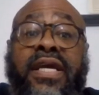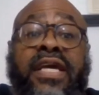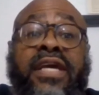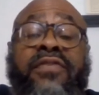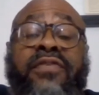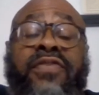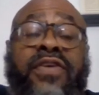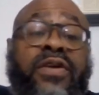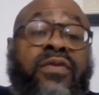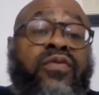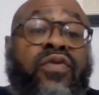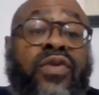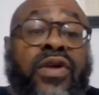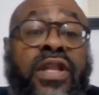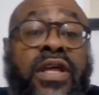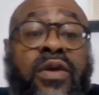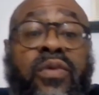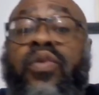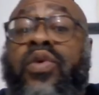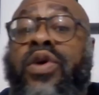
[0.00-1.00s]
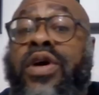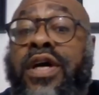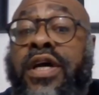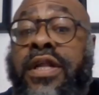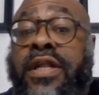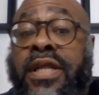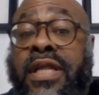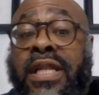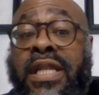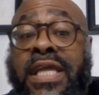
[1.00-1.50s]
If he really
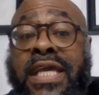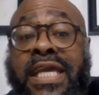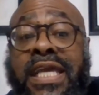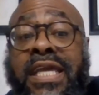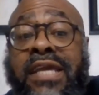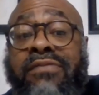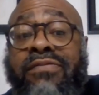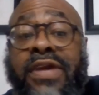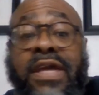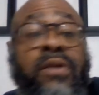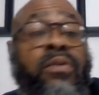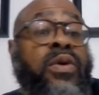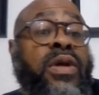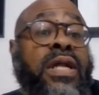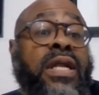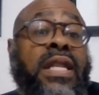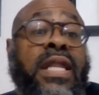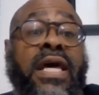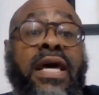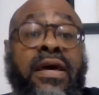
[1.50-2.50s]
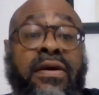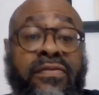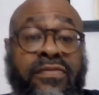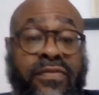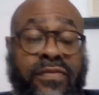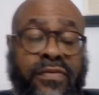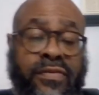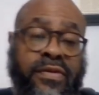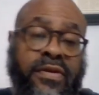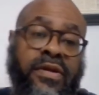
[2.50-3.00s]
wanted to leave, he would have left.
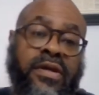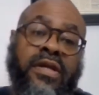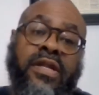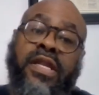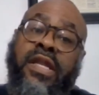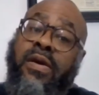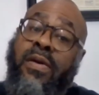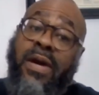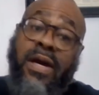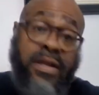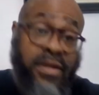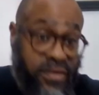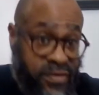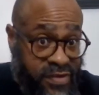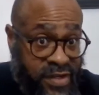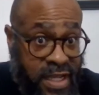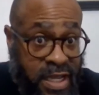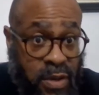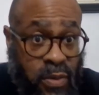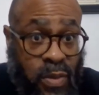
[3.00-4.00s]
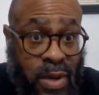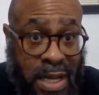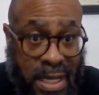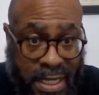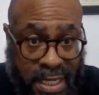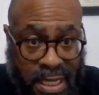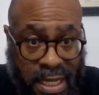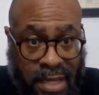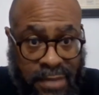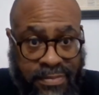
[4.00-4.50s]
Now, I understand why
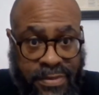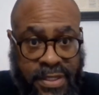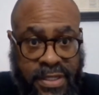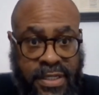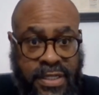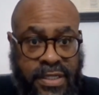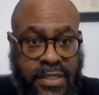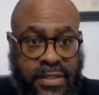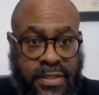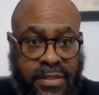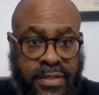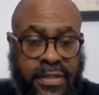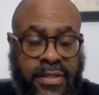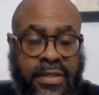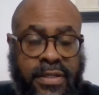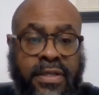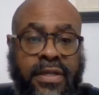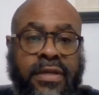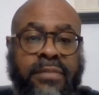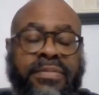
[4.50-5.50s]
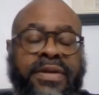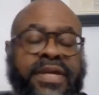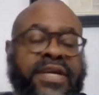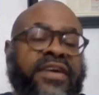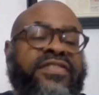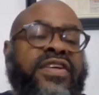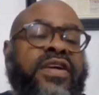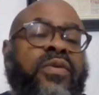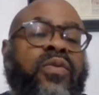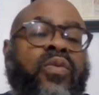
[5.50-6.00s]
he opted in,
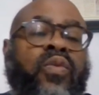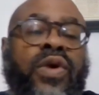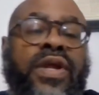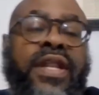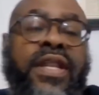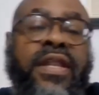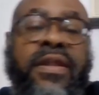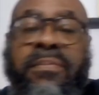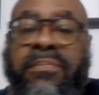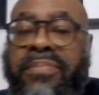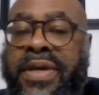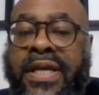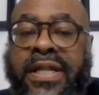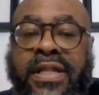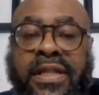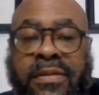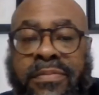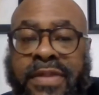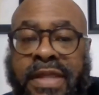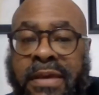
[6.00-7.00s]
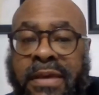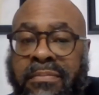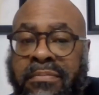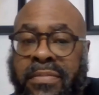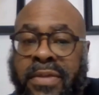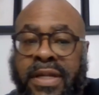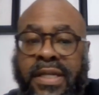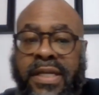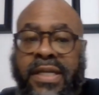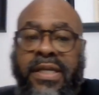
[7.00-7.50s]
because he wouldn't have picked up that
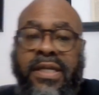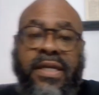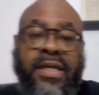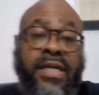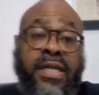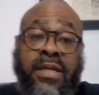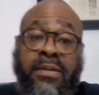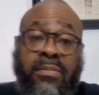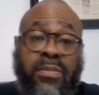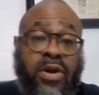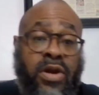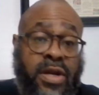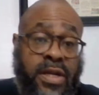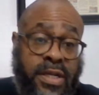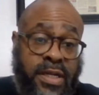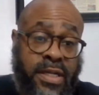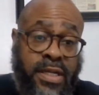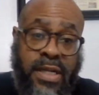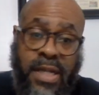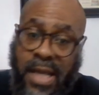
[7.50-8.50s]
money in the market.